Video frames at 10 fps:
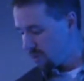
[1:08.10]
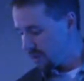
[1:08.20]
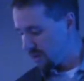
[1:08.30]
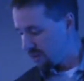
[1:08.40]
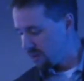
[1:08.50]

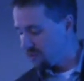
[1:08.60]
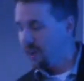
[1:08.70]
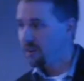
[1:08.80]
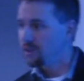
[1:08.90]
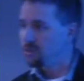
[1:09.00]
with
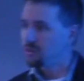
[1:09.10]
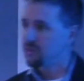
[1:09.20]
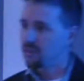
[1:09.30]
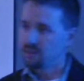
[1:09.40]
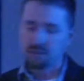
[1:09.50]
values
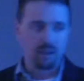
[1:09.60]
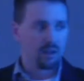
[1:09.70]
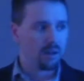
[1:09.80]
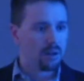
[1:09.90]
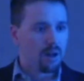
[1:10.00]

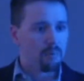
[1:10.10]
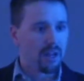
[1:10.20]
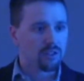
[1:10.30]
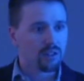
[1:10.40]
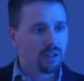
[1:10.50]
that
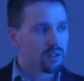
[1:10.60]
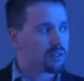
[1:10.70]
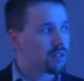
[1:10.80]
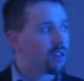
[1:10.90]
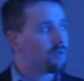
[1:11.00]
match a lot of the
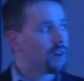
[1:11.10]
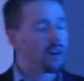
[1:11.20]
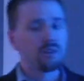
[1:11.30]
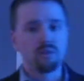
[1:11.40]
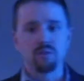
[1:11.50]
same
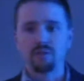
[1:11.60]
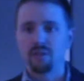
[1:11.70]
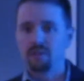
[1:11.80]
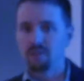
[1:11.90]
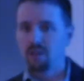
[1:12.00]
values
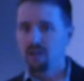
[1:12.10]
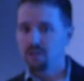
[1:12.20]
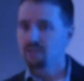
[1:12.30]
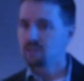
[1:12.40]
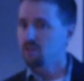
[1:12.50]
that
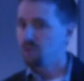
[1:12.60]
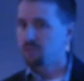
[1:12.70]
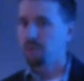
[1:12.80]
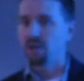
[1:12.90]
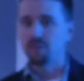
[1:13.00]
Asysco
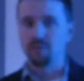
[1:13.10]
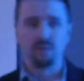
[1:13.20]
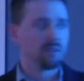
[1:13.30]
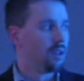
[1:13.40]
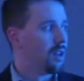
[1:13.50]

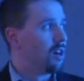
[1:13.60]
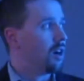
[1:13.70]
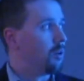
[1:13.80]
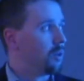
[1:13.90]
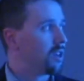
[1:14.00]
espouses.
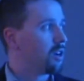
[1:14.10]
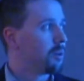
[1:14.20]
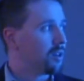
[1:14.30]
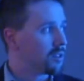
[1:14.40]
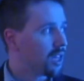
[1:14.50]
We care
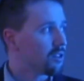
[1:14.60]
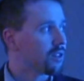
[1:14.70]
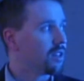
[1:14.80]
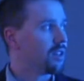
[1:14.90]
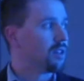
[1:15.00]
about
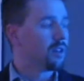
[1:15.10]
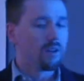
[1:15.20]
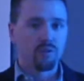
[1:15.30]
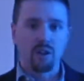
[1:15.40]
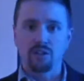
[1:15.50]
integrity,
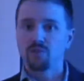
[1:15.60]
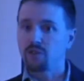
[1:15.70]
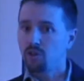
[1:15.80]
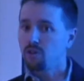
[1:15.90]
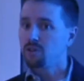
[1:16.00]
for us
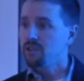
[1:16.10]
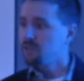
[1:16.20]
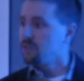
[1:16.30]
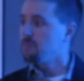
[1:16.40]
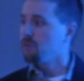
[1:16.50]

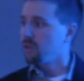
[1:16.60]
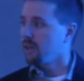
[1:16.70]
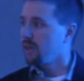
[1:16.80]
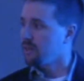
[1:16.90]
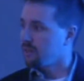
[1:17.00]
fraternalism, or
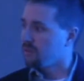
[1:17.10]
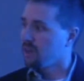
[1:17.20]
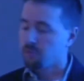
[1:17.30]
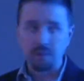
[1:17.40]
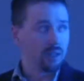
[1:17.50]
that idea of
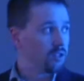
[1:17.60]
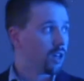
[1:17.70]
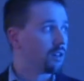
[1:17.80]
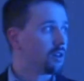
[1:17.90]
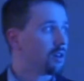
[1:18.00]
helping each
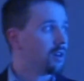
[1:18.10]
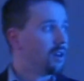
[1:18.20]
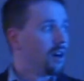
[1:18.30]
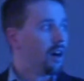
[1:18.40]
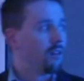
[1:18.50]
other,
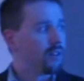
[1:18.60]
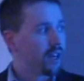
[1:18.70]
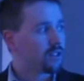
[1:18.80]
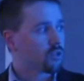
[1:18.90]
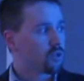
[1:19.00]

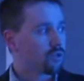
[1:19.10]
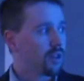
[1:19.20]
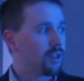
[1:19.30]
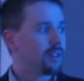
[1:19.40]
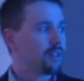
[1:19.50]
financial
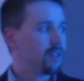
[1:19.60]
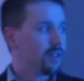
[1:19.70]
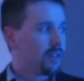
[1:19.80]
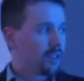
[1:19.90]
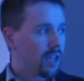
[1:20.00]
strength,
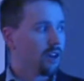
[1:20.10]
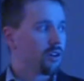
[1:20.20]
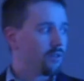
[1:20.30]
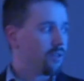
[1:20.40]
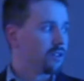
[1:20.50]

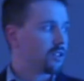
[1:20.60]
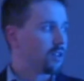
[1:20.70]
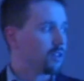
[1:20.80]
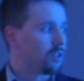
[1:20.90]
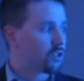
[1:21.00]
caring for each
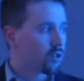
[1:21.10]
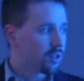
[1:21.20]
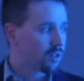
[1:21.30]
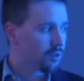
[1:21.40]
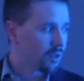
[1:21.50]
other, trusted